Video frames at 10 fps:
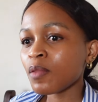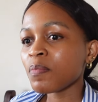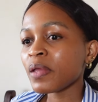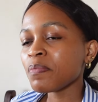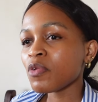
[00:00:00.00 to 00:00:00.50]
It
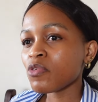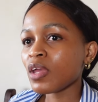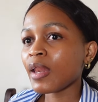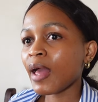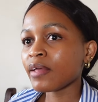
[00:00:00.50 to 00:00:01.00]
made me
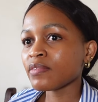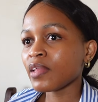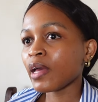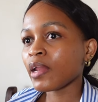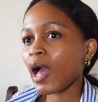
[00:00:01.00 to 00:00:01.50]
realize
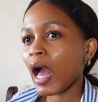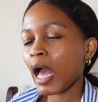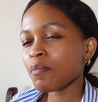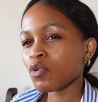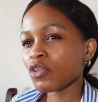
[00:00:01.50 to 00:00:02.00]
that
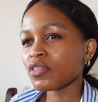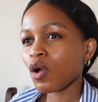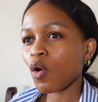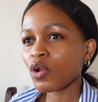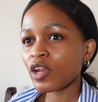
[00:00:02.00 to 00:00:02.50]
I'm not
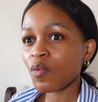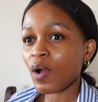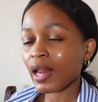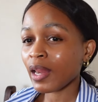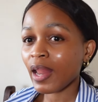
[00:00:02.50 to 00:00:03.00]
the only
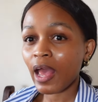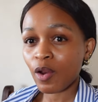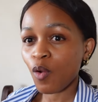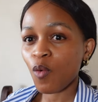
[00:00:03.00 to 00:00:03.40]
one at